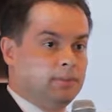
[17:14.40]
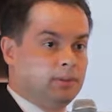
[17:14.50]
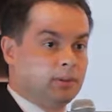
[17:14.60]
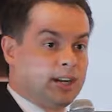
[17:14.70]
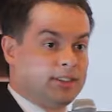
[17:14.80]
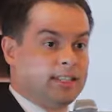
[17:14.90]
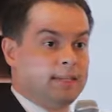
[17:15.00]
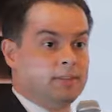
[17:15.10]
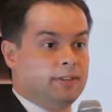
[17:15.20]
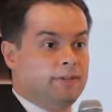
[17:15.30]
progressing
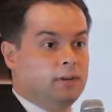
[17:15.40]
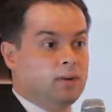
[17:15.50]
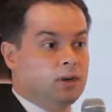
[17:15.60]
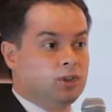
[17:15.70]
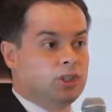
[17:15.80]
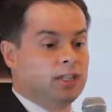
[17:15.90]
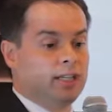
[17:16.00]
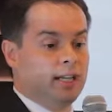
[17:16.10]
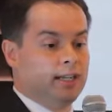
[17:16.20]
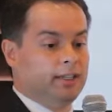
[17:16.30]
them to full motion
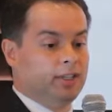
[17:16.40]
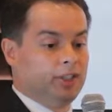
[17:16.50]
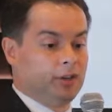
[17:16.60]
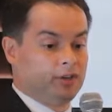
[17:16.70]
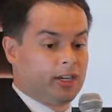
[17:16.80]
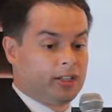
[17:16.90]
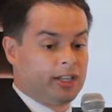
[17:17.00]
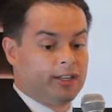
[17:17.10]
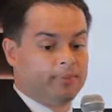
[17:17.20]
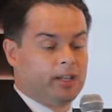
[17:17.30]
and general
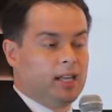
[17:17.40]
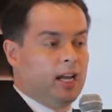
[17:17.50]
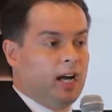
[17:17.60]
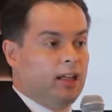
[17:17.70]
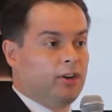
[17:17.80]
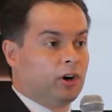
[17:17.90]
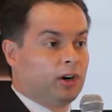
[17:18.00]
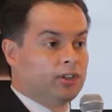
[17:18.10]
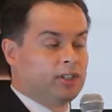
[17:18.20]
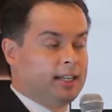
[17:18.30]
strengthening. There
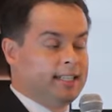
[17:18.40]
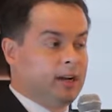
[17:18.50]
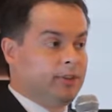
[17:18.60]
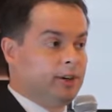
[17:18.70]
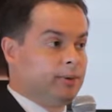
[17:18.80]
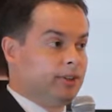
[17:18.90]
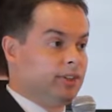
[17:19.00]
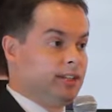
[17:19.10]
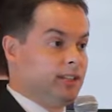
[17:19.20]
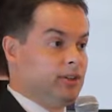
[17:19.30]
are studies out there which
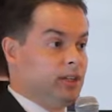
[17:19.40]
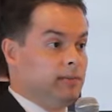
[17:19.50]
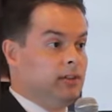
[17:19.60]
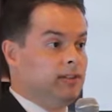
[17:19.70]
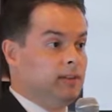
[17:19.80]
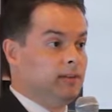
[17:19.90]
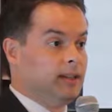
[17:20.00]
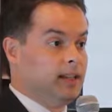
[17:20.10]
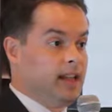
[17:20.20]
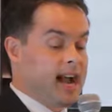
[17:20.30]
suggest that you can move them
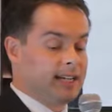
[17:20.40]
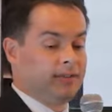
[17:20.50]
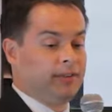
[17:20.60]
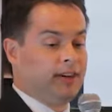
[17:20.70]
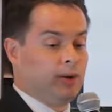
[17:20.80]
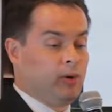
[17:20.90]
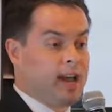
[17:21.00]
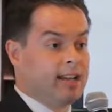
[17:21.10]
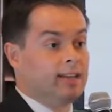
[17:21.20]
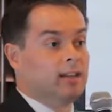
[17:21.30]
actively right
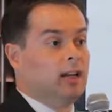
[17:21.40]
away,